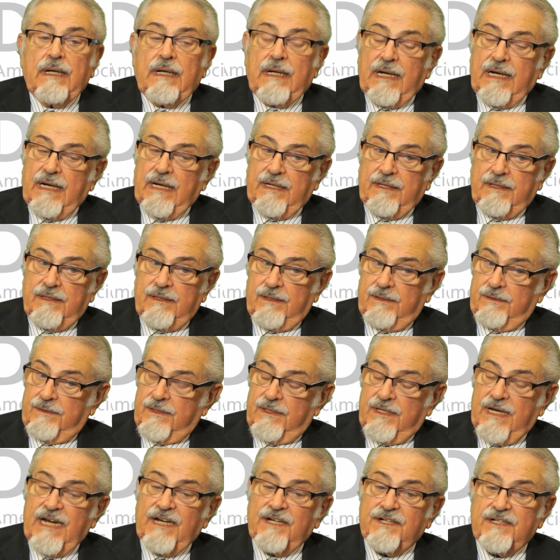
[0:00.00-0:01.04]
And the
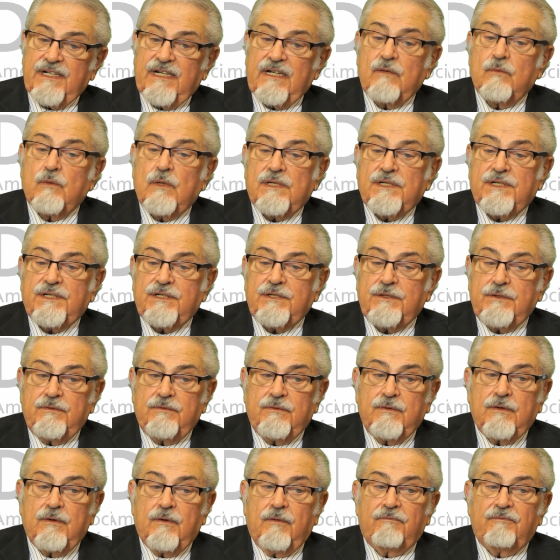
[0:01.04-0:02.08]
next thing was to
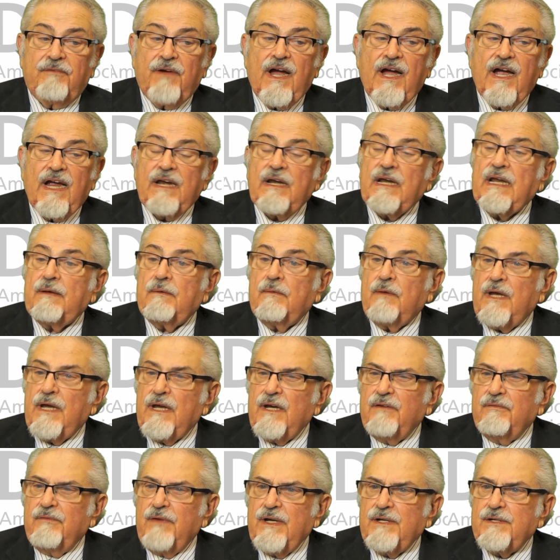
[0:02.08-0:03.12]
find
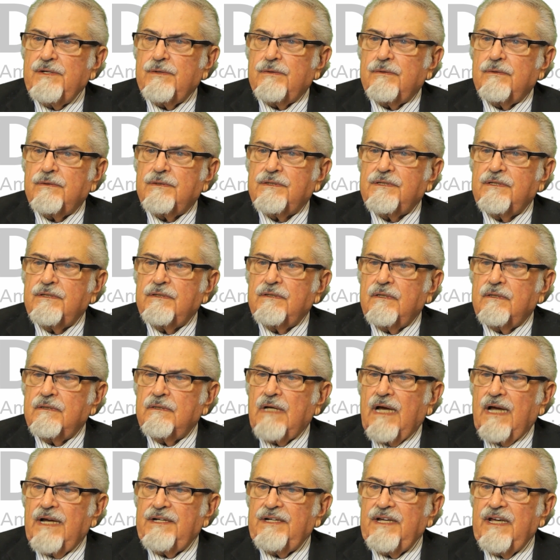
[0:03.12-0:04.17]
individuals, to
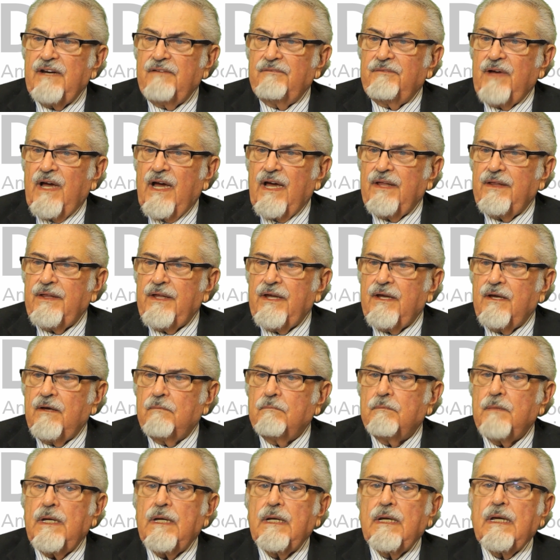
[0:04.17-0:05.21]
identify
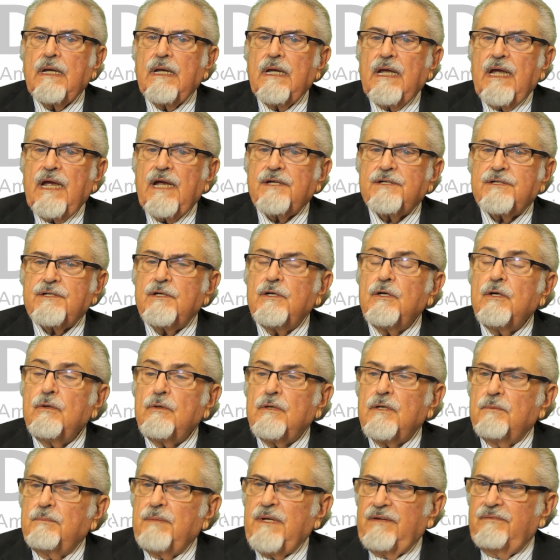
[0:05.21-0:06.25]
them as to who
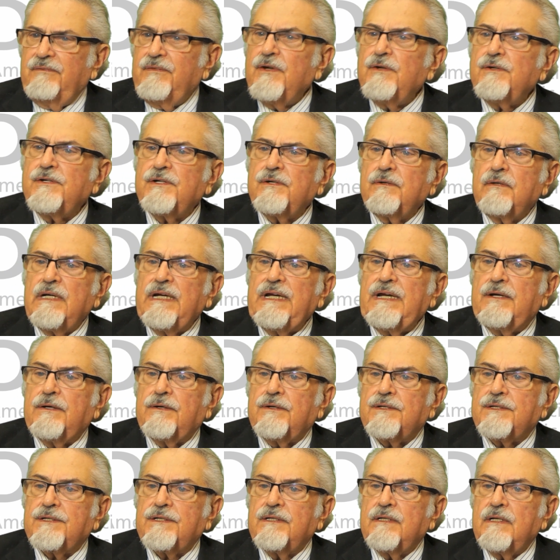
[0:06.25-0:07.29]
could be future
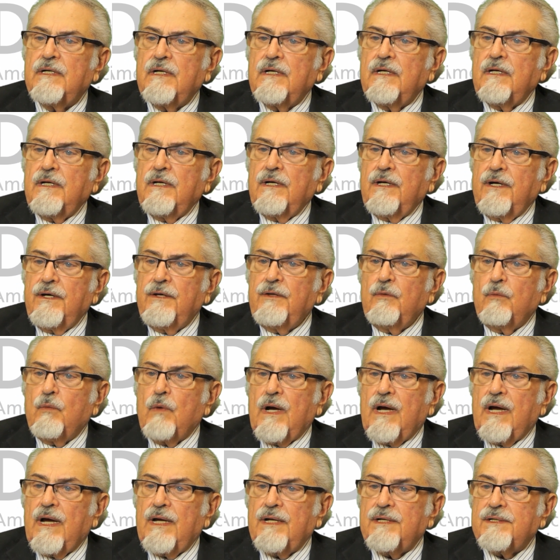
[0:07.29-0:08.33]
leaders.
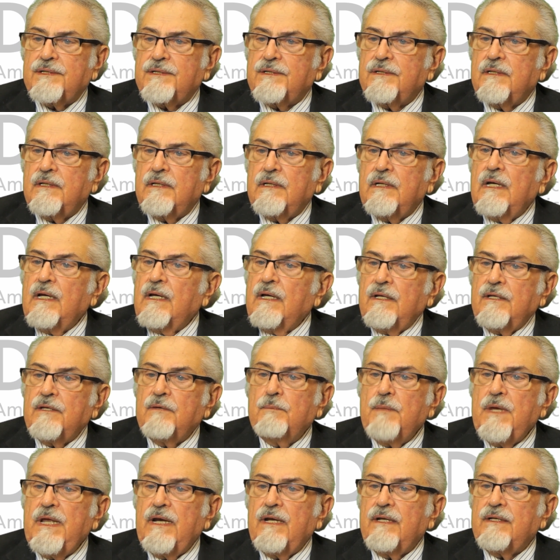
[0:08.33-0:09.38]
Otherwise, the
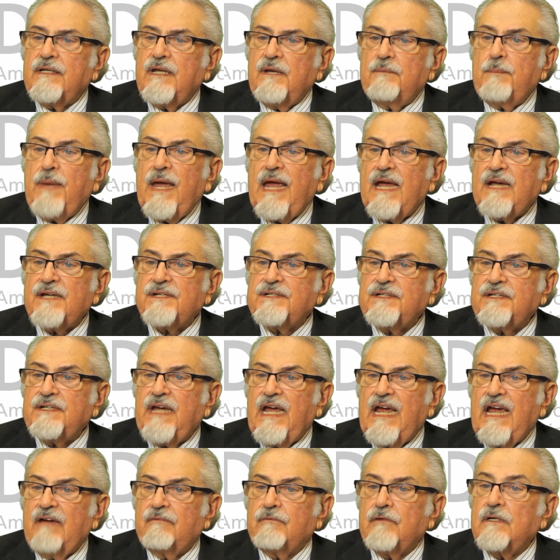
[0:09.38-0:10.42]
minute they passed the
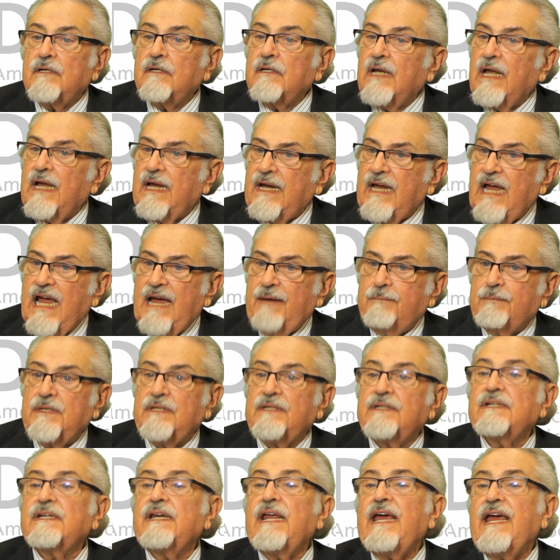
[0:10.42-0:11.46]
gavel, like happened
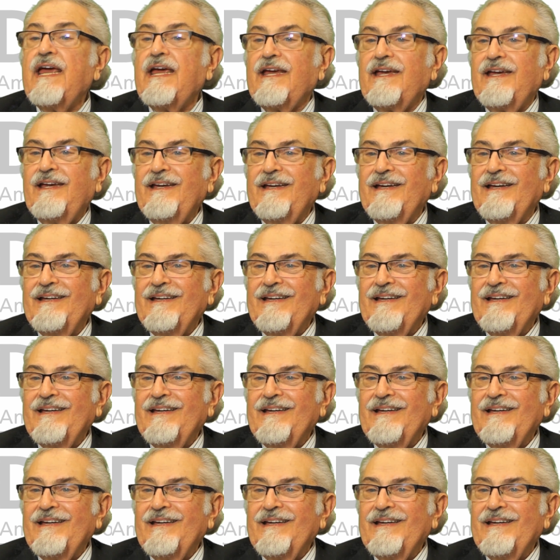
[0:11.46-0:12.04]
today,